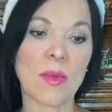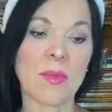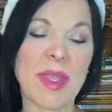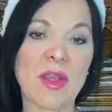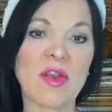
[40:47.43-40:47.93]

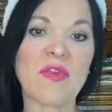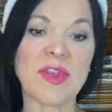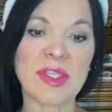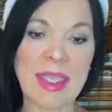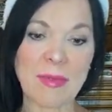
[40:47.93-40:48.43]
my
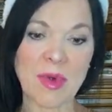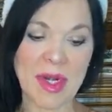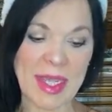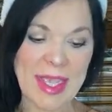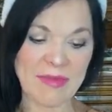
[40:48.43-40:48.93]
girlfriend Deborah
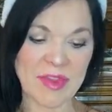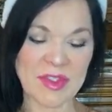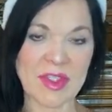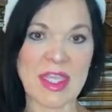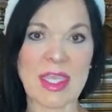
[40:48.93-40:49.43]
and I have
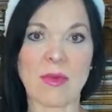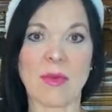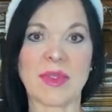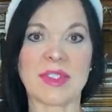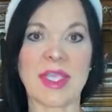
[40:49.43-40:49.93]
this thing where
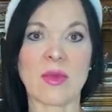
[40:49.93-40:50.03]
we say,